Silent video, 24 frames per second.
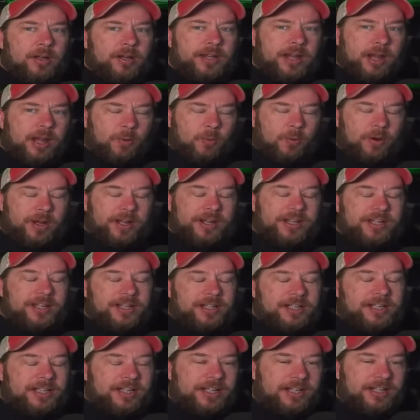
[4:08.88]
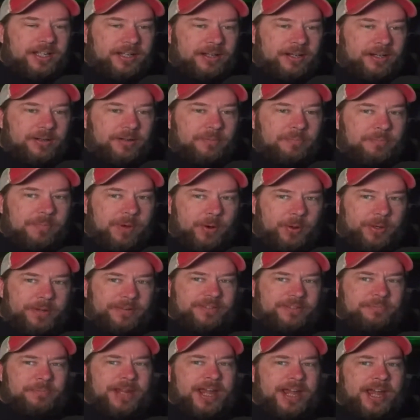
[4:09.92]
Now, what uh,
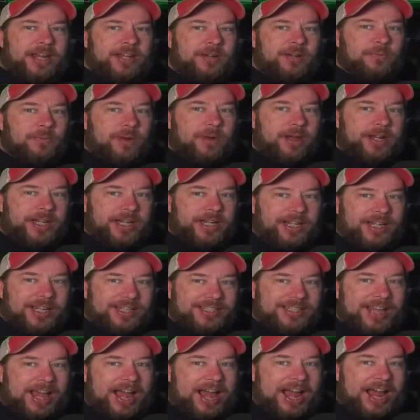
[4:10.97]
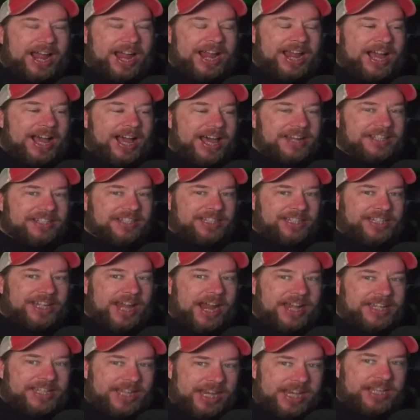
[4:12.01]
motives behind running? Because I honestly,
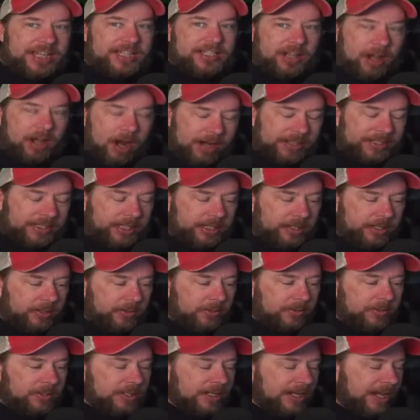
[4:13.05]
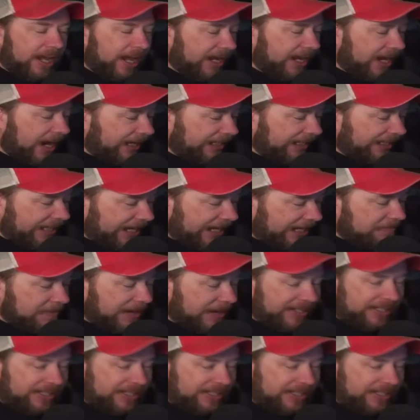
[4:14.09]
I didn't talk to you, and I kicked yeah.